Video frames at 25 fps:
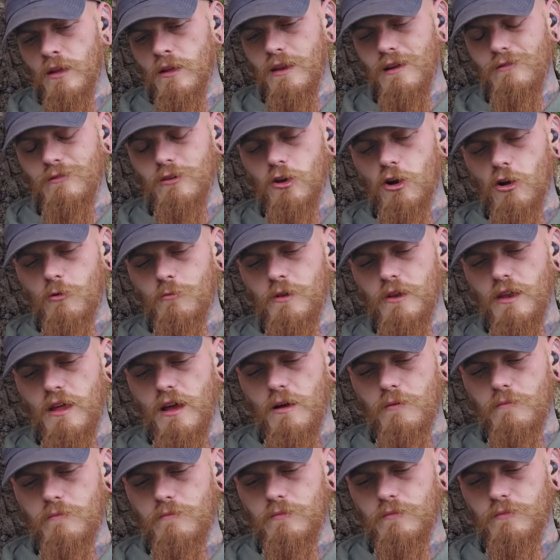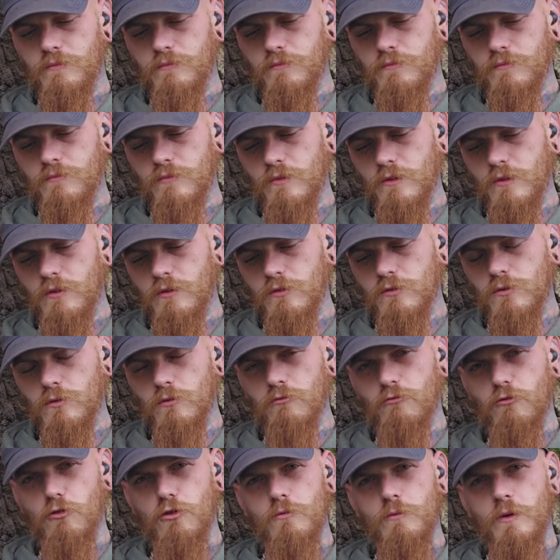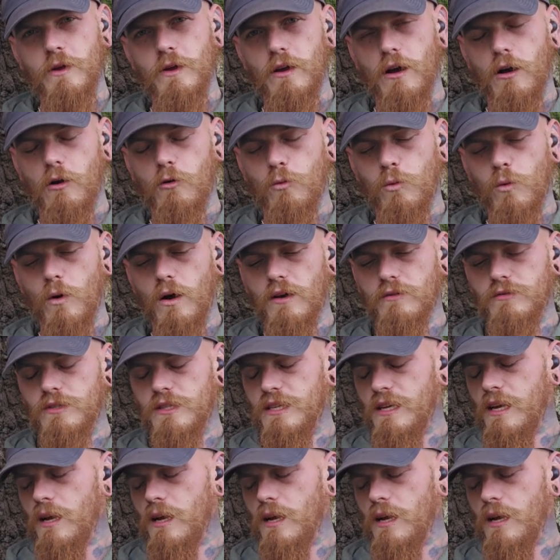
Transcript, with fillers: Another common um, sort of rumor, old wives'